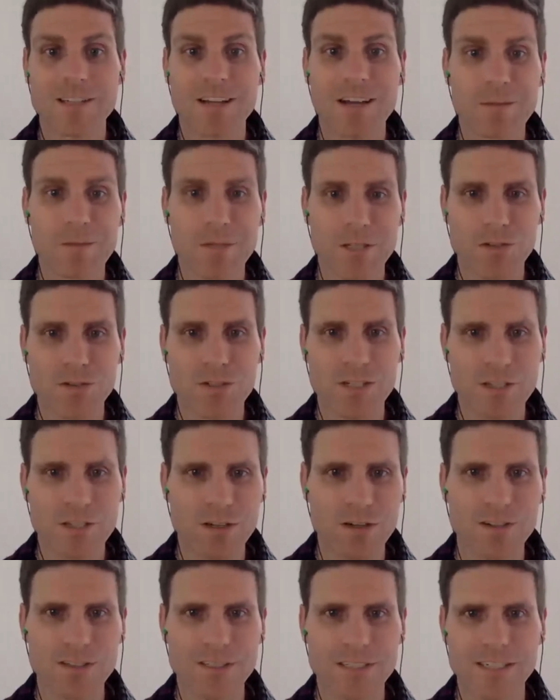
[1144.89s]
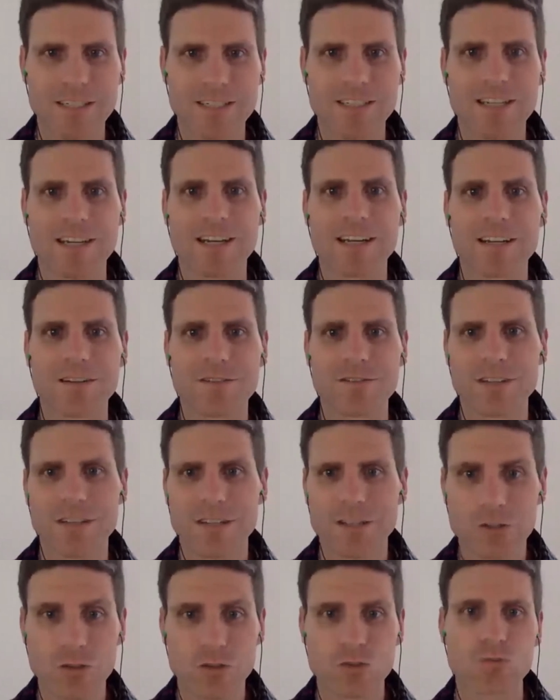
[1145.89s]
time and using content to kind of
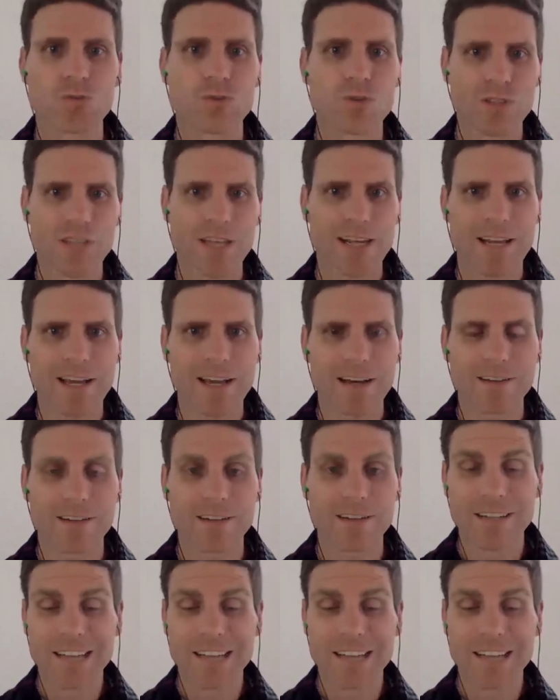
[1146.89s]
draw that out.